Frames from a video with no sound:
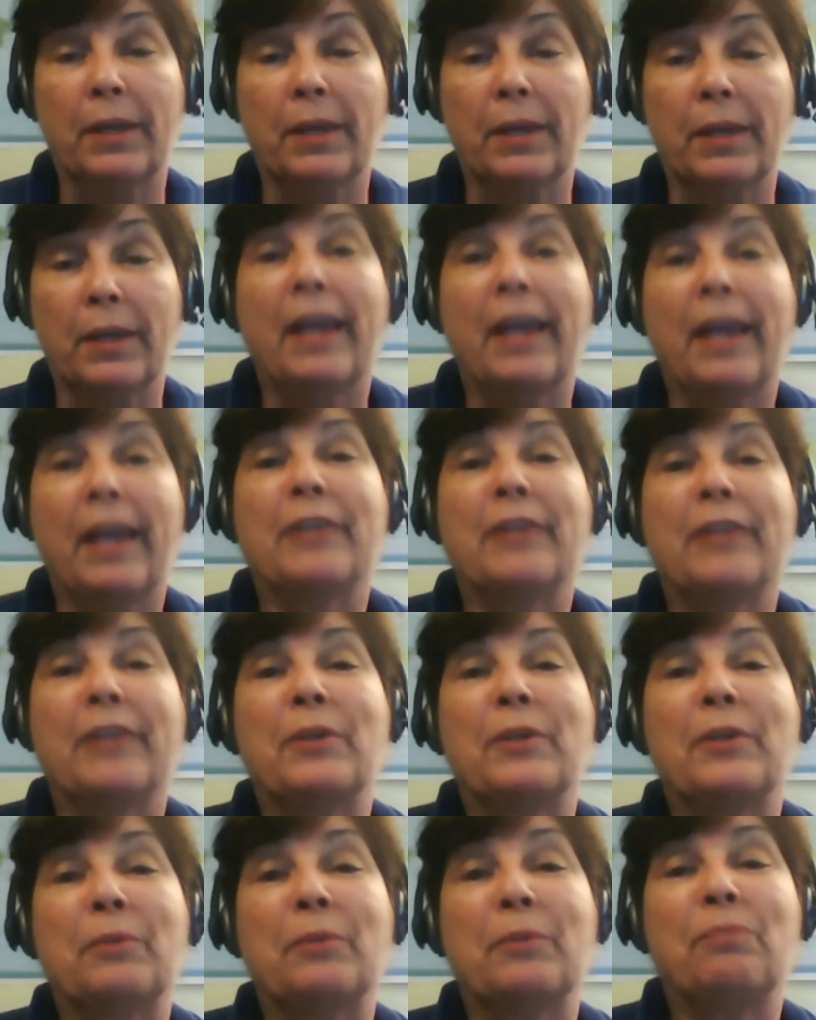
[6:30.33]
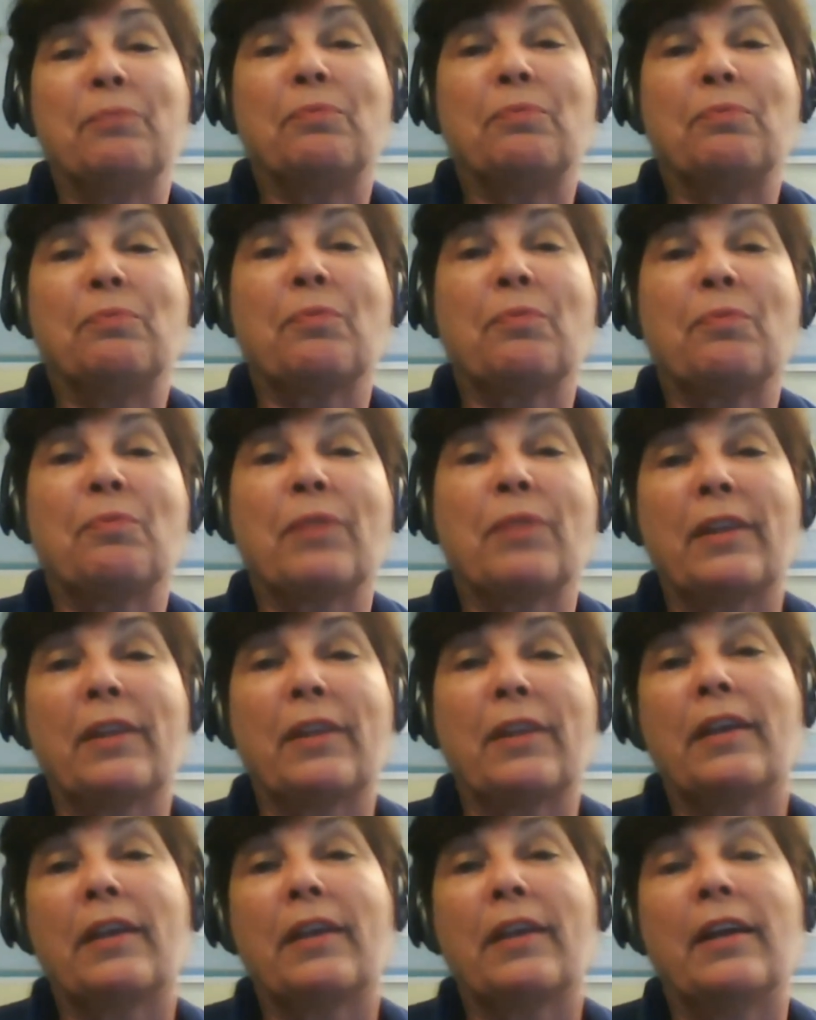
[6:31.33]
So,
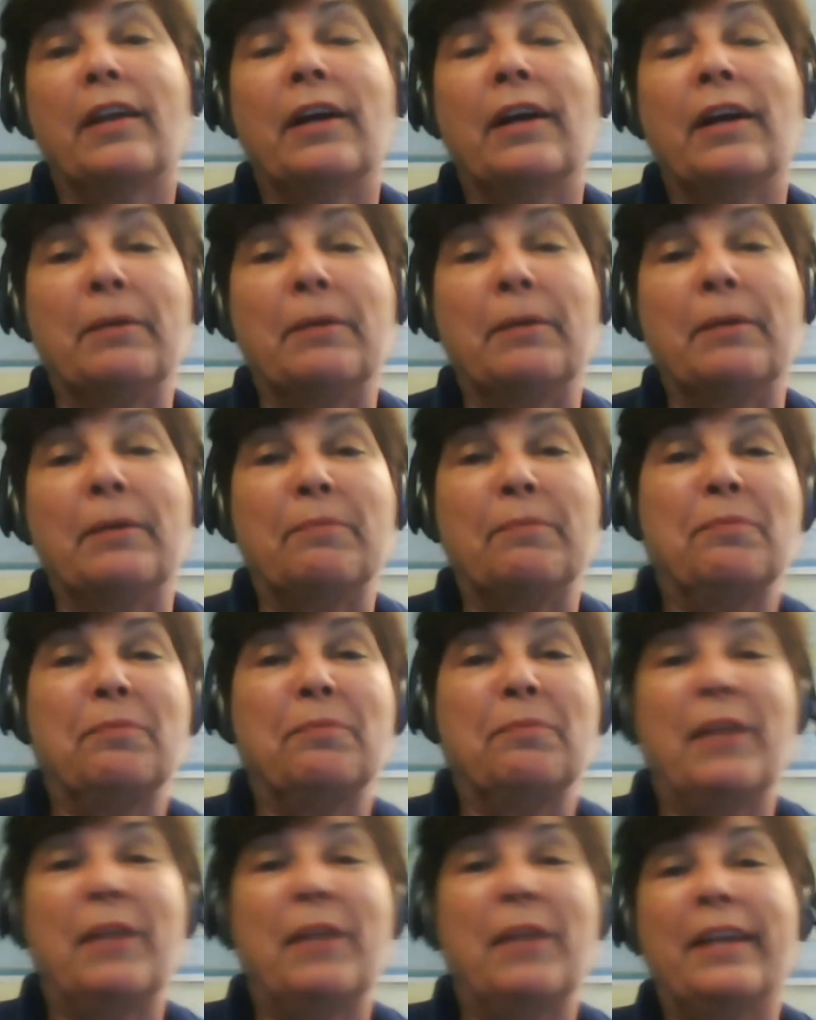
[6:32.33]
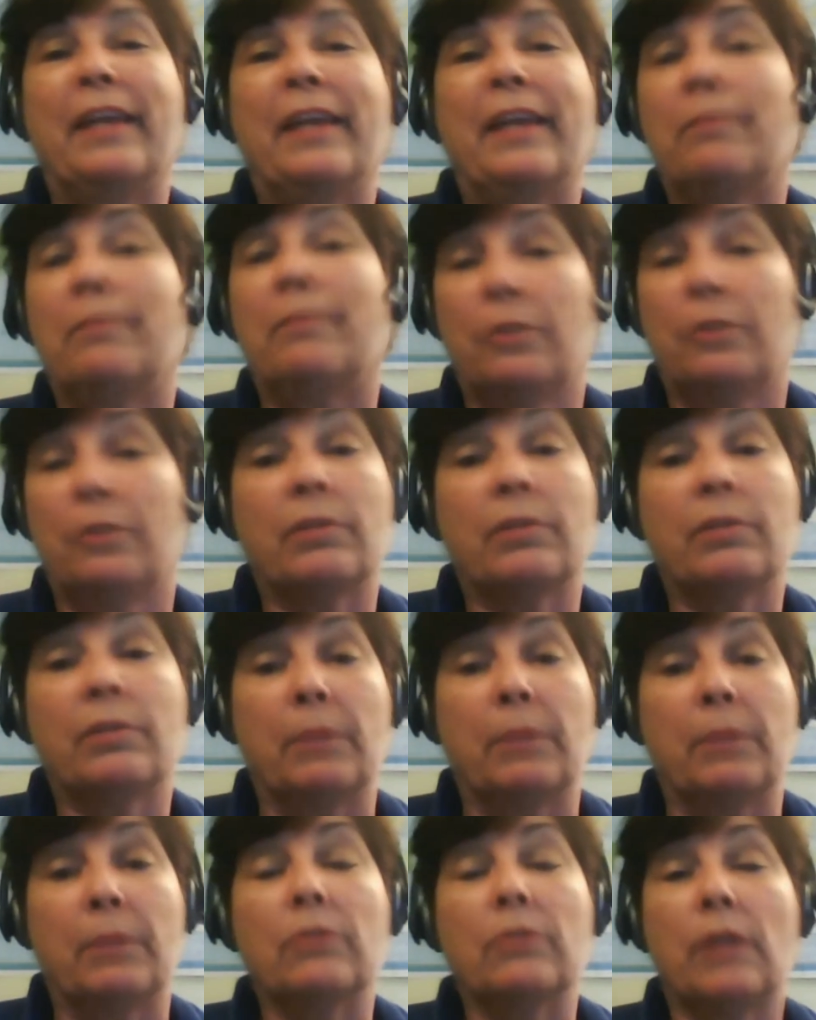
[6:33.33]
and trust me, there's a
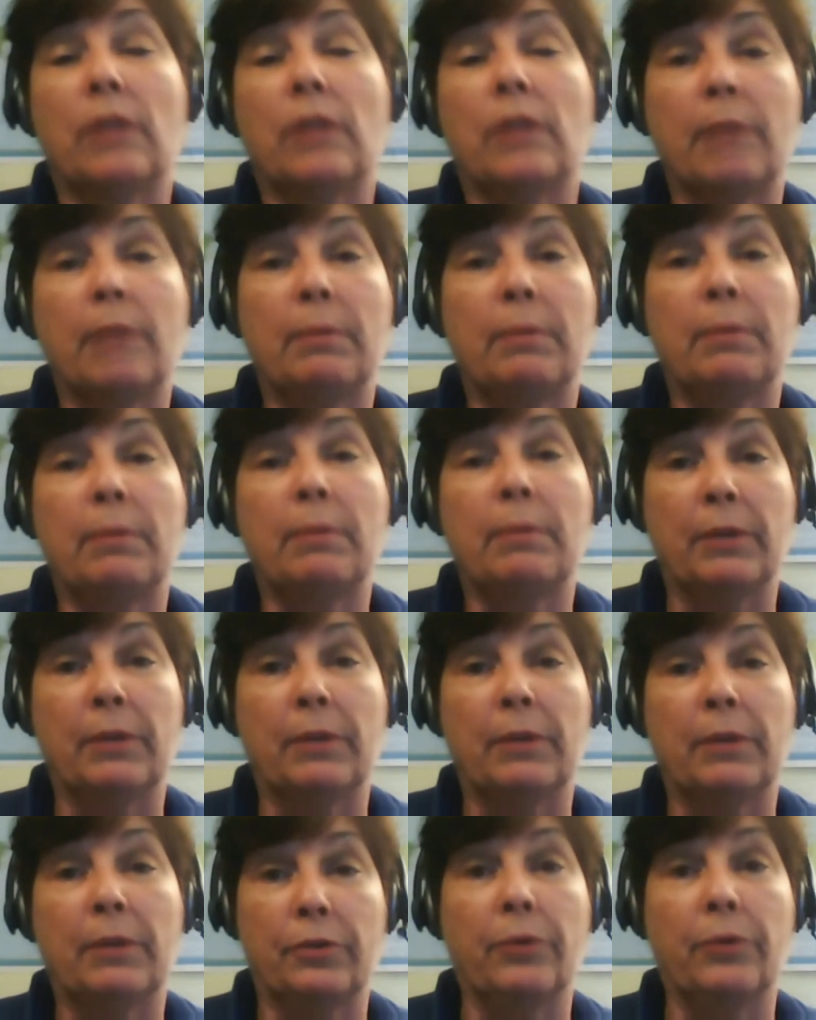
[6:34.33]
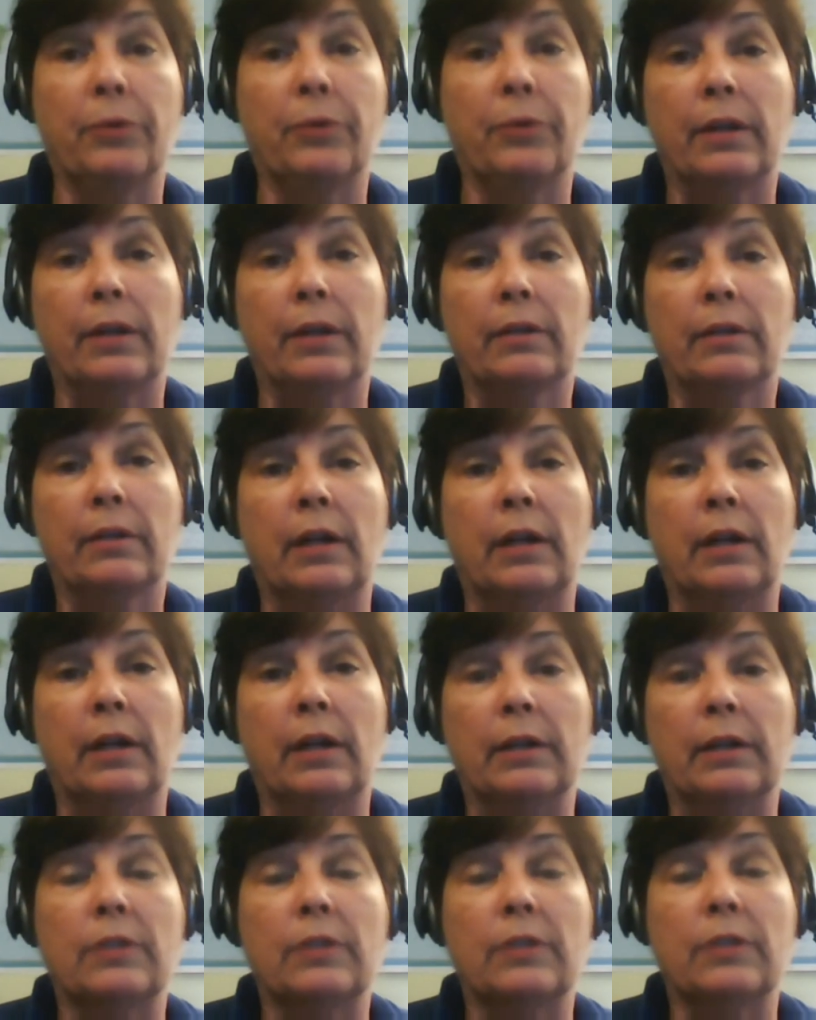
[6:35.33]
lot of people out there doing
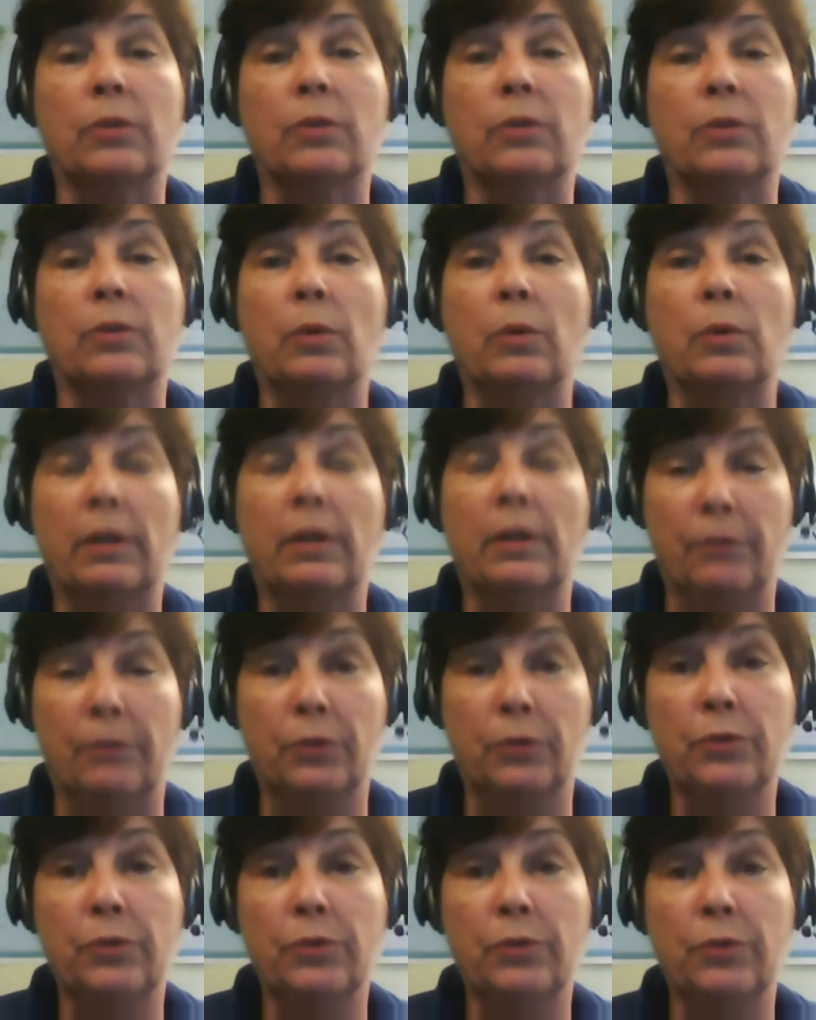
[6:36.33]
that. So if you